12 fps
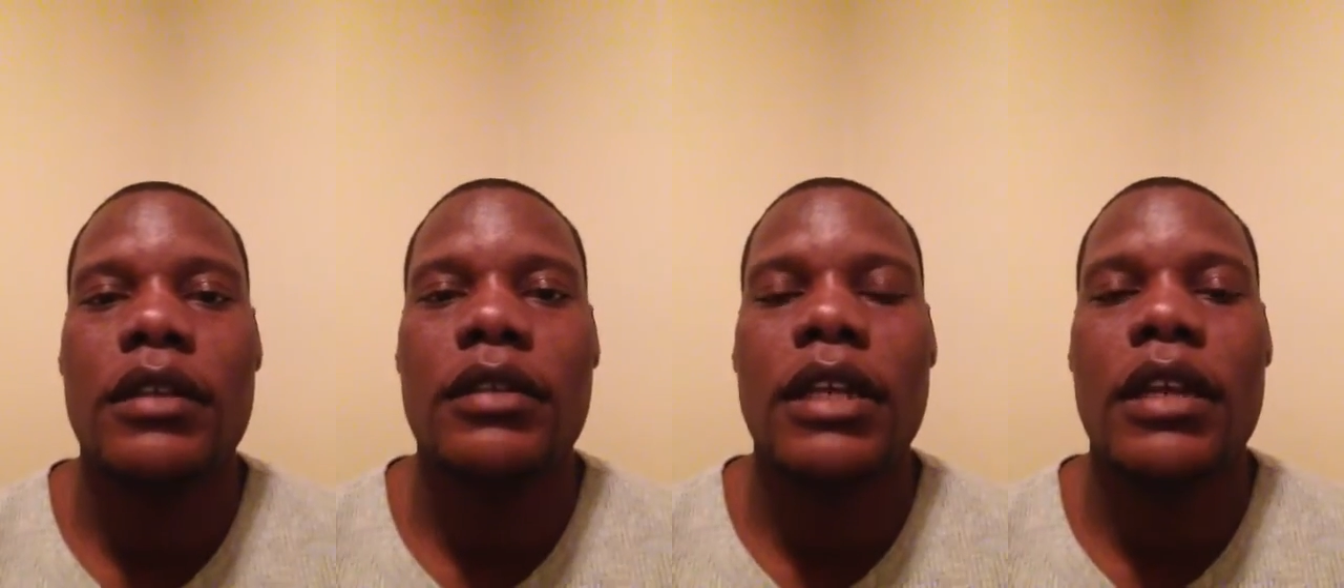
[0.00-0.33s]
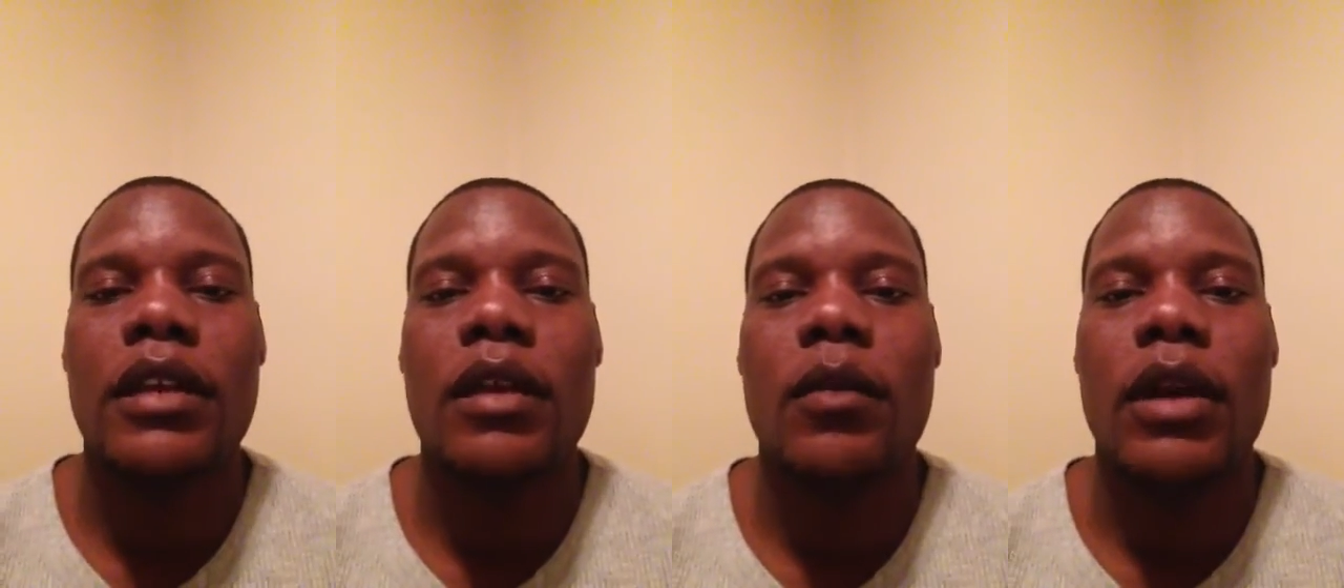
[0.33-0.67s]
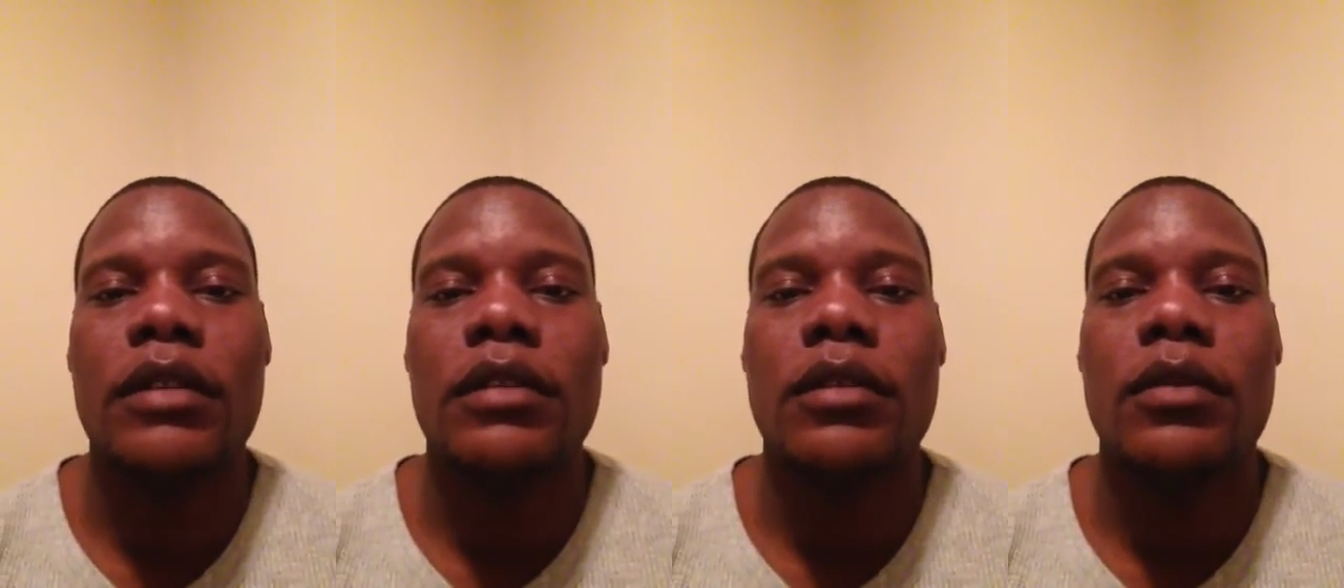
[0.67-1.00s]
I just got done
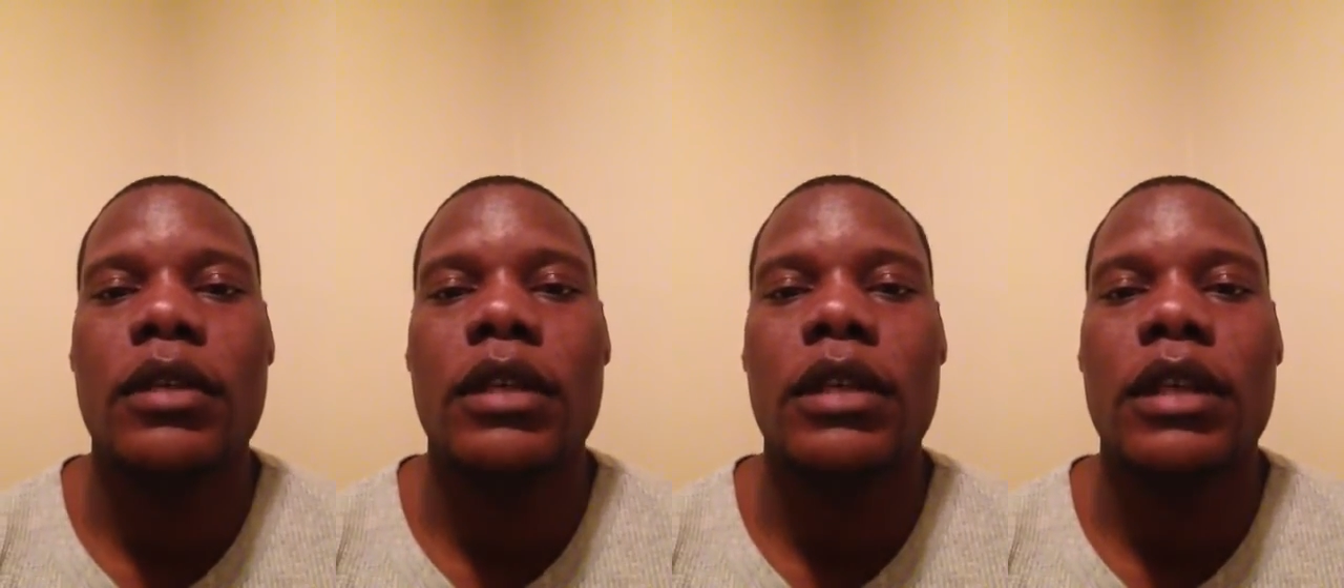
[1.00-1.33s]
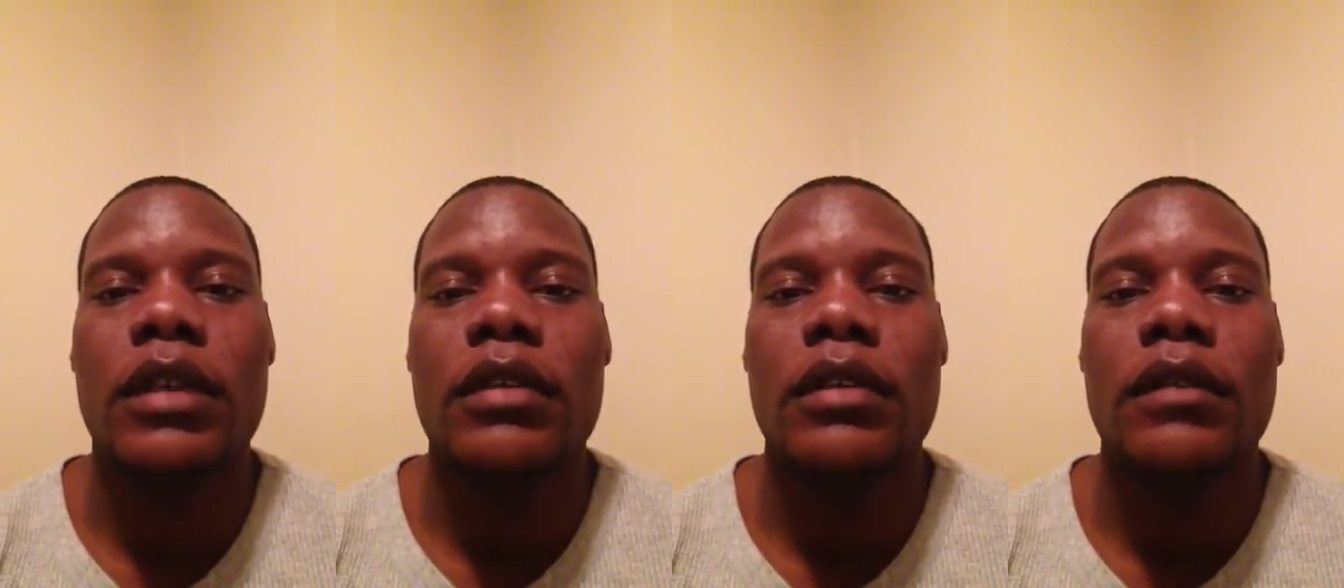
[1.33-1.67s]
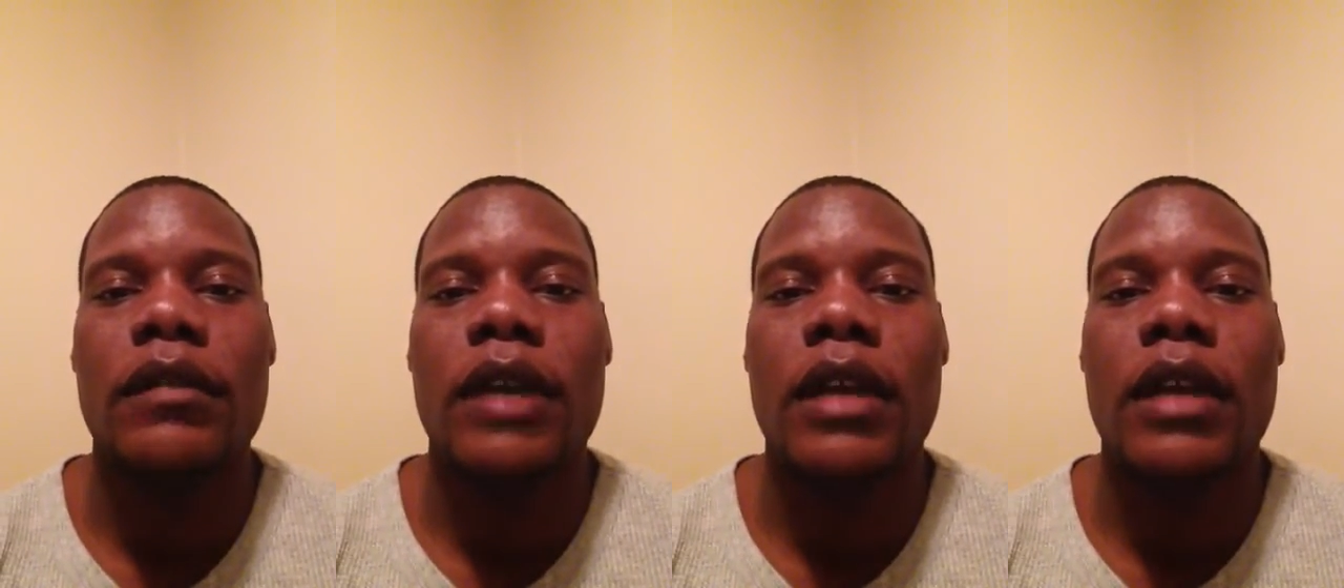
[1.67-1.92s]
watching the Willie Nelson